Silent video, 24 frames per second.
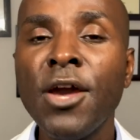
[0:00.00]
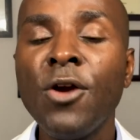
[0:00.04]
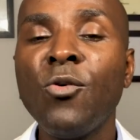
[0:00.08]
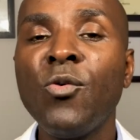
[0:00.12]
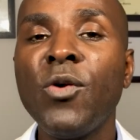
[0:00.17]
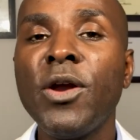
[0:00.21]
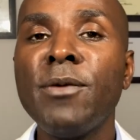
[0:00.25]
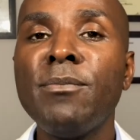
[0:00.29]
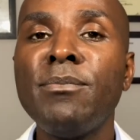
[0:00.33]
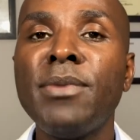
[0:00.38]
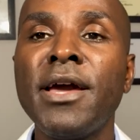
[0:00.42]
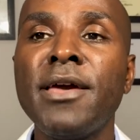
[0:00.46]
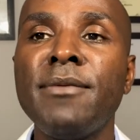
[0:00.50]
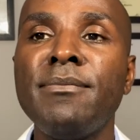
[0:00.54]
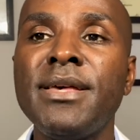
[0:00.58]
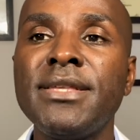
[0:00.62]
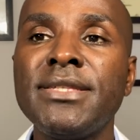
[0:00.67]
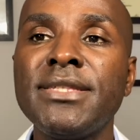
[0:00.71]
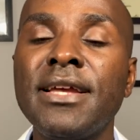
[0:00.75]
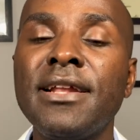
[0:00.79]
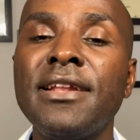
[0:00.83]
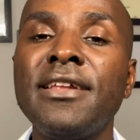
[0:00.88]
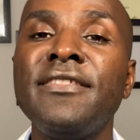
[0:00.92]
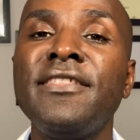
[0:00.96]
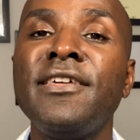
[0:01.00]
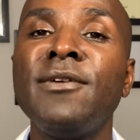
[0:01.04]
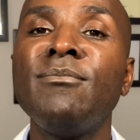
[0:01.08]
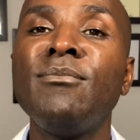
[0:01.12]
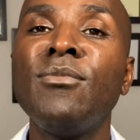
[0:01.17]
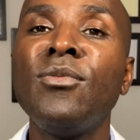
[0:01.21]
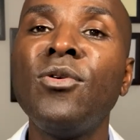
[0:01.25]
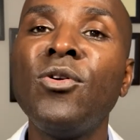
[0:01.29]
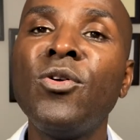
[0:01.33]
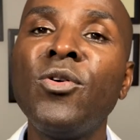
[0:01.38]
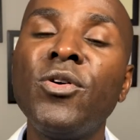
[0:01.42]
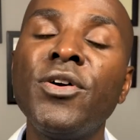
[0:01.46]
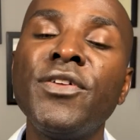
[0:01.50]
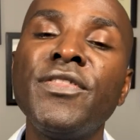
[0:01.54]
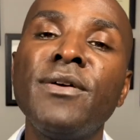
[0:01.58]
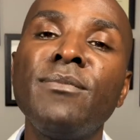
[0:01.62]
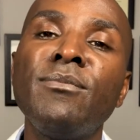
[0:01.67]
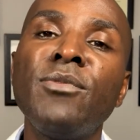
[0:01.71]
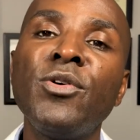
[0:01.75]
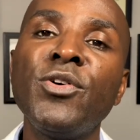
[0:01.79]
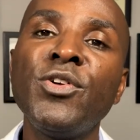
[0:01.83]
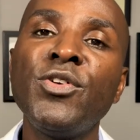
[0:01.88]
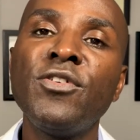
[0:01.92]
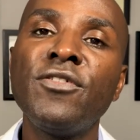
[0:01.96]
whereby basically the
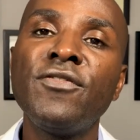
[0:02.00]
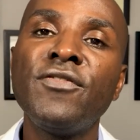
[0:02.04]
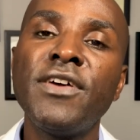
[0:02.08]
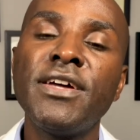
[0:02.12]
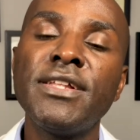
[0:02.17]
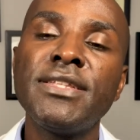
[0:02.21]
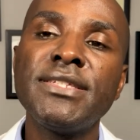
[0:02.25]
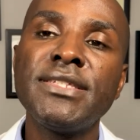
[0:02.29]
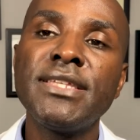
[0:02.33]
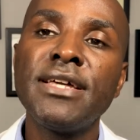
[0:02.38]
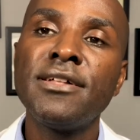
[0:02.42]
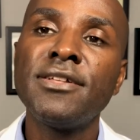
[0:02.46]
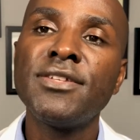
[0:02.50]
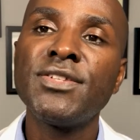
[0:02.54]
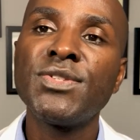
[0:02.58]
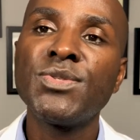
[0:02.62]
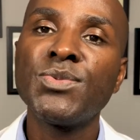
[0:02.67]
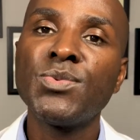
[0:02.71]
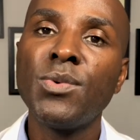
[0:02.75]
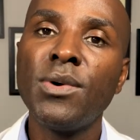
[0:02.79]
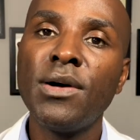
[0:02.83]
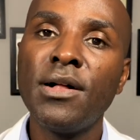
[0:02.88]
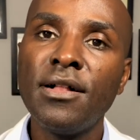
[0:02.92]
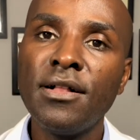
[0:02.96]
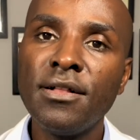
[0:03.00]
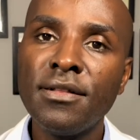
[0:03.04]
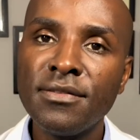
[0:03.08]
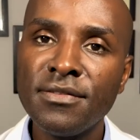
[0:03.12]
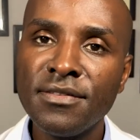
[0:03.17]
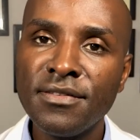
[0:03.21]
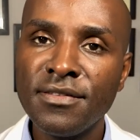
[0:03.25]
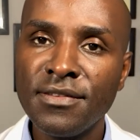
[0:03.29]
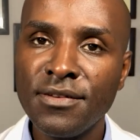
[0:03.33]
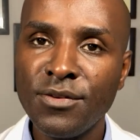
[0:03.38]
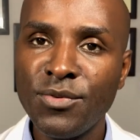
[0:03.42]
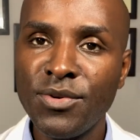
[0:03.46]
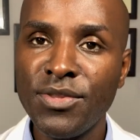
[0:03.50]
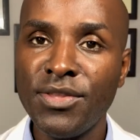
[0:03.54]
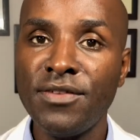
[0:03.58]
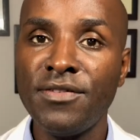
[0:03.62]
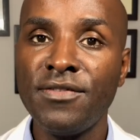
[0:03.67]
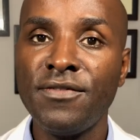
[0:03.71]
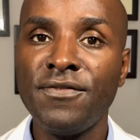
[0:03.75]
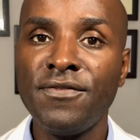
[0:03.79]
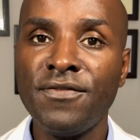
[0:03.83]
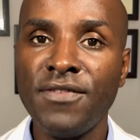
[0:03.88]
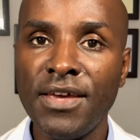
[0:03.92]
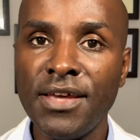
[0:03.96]
more your fat cells swell with the
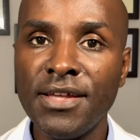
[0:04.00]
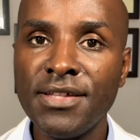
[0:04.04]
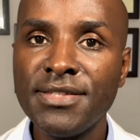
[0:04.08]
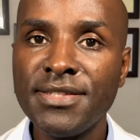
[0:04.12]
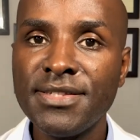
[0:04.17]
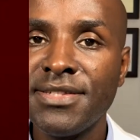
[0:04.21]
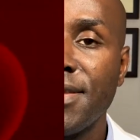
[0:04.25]
fat,